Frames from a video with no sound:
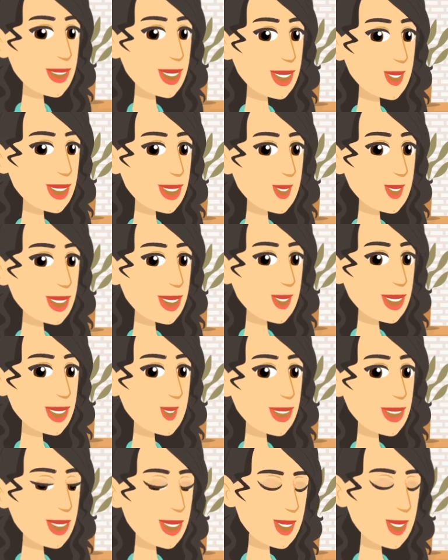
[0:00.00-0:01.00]
wondering what
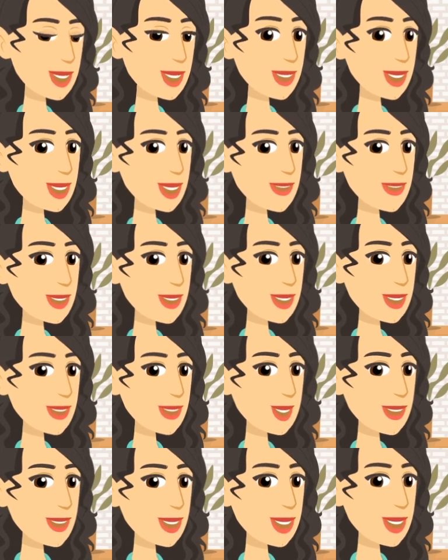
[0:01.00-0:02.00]
happens if the molecular
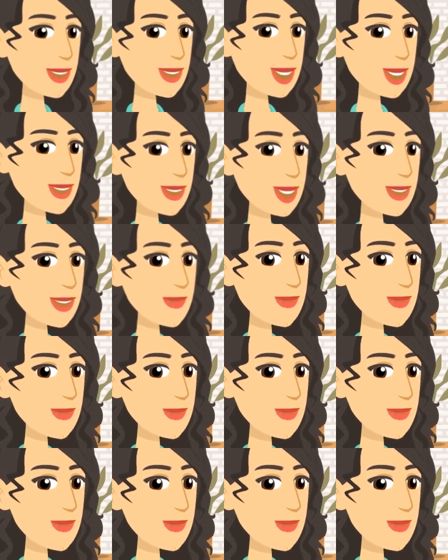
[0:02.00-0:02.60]
machine breaks down.